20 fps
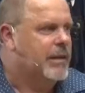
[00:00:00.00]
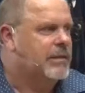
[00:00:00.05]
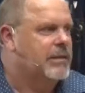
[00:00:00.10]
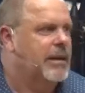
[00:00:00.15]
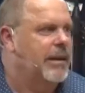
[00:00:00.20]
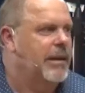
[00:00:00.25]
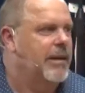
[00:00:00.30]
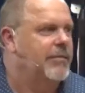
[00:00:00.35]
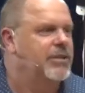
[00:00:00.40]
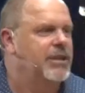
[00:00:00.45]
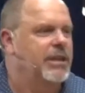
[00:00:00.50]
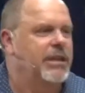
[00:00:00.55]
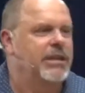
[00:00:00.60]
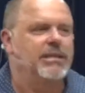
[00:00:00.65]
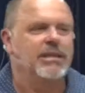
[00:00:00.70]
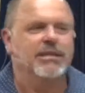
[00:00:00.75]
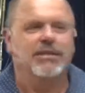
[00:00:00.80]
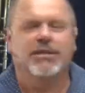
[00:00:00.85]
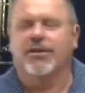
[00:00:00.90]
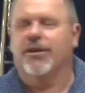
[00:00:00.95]
for us to love
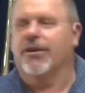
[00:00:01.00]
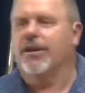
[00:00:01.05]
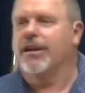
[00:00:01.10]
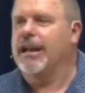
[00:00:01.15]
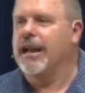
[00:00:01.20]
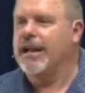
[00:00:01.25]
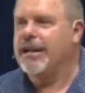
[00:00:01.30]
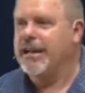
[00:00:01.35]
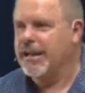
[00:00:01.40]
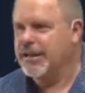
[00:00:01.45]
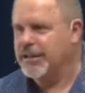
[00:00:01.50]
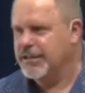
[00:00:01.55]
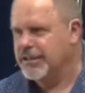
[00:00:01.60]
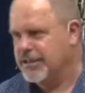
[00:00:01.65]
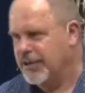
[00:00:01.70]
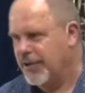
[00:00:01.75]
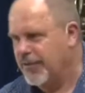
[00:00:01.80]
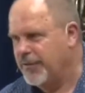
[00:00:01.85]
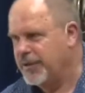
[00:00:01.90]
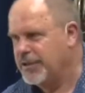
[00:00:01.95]
Jesus, you've got to lay down your
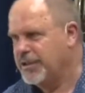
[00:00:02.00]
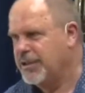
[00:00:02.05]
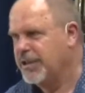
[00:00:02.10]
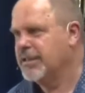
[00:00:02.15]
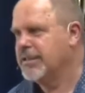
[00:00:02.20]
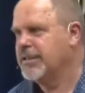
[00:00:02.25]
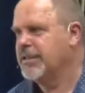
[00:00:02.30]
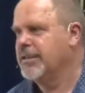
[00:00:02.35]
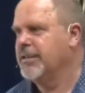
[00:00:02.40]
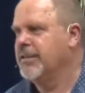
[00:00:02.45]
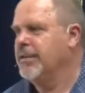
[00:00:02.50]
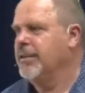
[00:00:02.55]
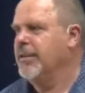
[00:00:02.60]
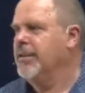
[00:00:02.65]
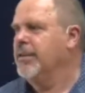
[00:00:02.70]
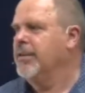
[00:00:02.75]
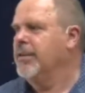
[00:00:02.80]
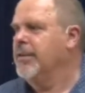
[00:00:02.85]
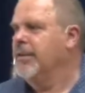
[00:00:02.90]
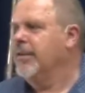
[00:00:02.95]
selfishness.
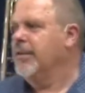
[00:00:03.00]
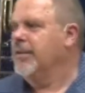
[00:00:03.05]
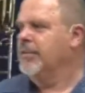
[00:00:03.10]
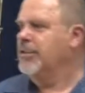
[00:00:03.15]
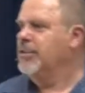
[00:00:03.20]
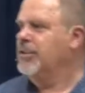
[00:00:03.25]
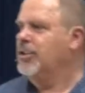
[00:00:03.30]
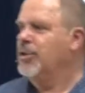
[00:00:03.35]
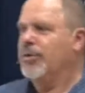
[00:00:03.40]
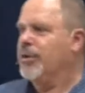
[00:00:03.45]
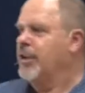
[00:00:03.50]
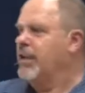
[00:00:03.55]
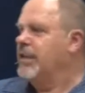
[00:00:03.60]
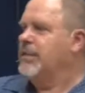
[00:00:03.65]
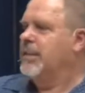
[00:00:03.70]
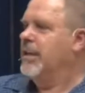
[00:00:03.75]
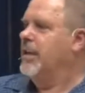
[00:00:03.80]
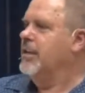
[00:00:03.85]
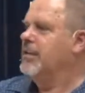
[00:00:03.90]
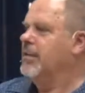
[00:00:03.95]
Just do what he
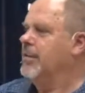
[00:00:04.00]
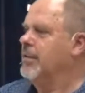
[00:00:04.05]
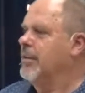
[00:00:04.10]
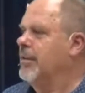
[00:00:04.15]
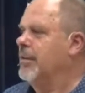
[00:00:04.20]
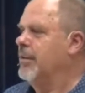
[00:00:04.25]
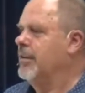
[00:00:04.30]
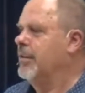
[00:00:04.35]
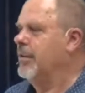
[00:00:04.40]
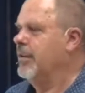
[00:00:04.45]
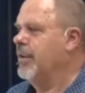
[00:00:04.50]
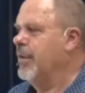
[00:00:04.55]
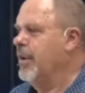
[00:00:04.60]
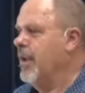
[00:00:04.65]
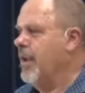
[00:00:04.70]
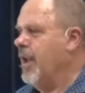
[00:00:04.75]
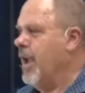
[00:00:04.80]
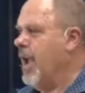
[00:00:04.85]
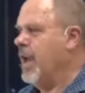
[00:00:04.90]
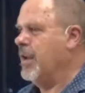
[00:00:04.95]
says.
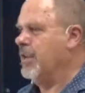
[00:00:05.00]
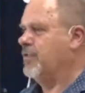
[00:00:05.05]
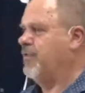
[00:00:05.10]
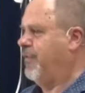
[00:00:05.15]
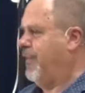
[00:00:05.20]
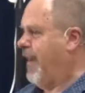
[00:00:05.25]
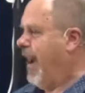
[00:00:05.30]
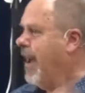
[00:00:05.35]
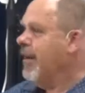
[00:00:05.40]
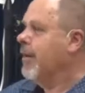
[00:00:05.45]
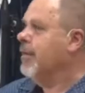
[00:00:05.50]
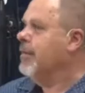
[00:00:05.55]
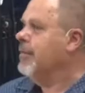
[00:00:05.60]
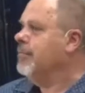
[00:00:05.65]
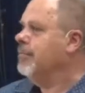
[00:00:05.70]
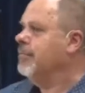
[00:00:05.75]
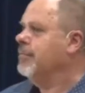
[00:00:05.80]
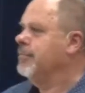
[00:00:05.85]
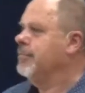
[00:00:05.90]
And it's fun.